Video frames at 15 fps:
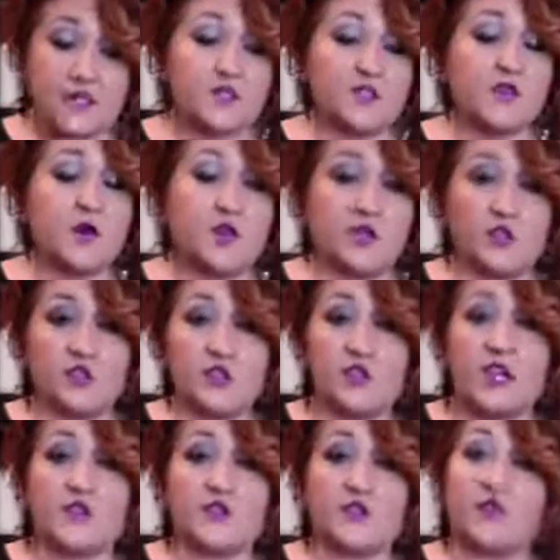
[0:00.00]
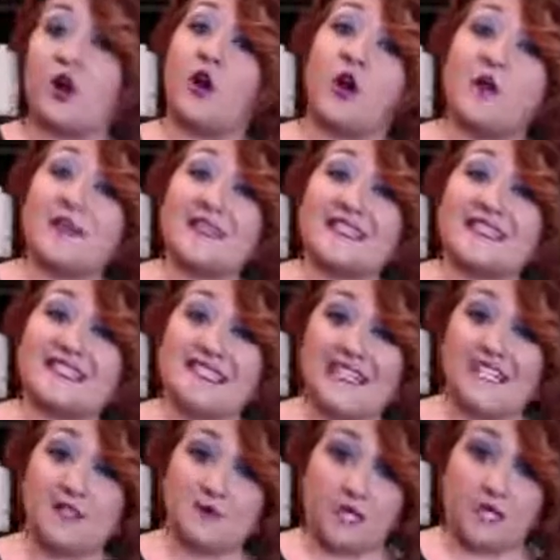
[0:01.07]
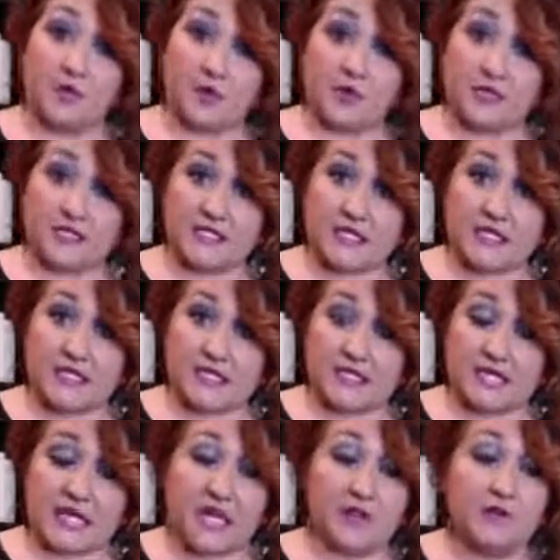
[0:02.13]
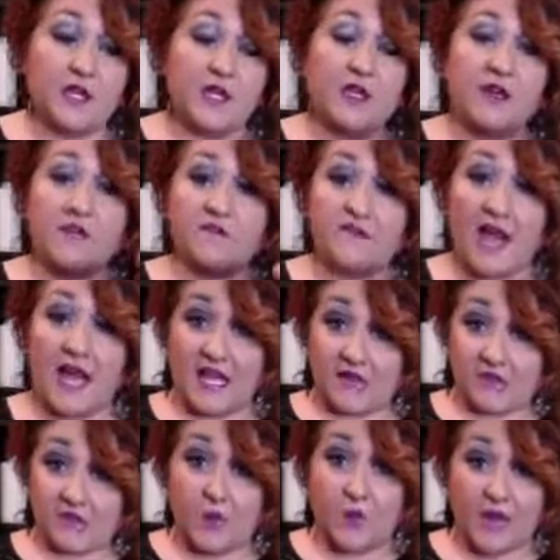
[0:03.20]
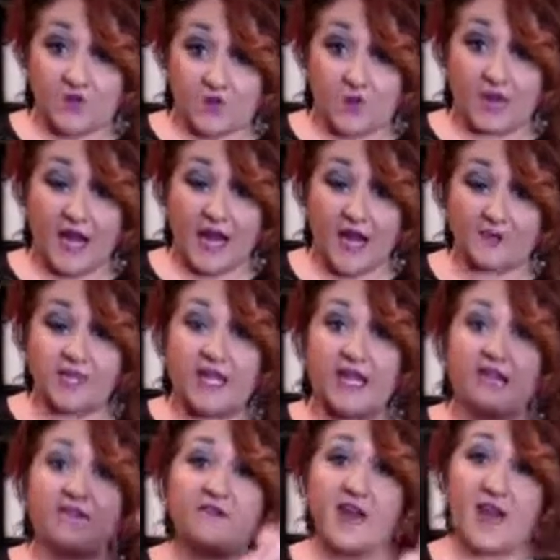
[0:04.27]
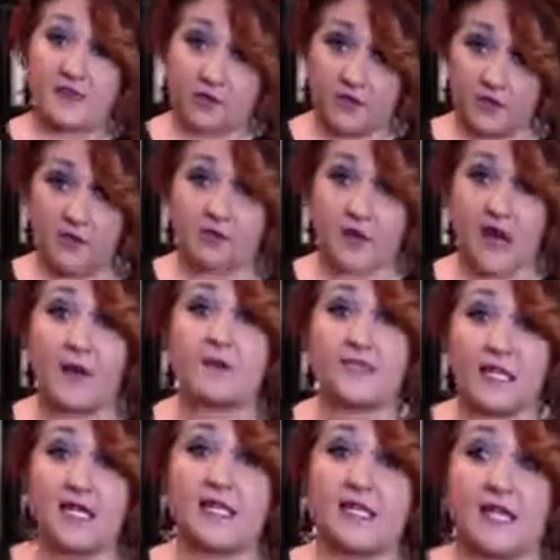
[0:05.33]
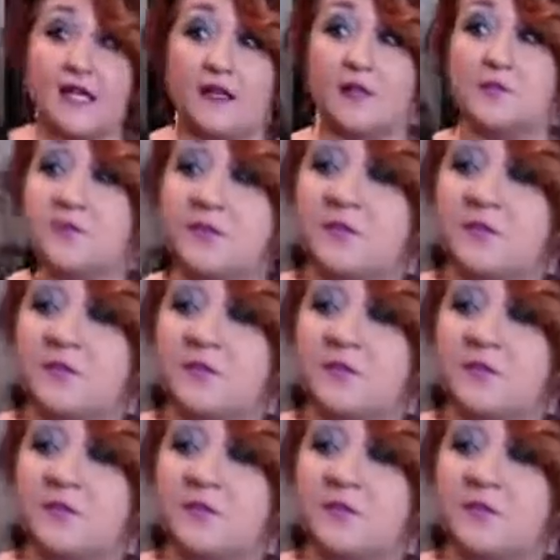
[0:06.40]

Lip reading: So our neutralizers are always a 10-minute processing time. 5 with the wrap and 5 with the wrap taken down.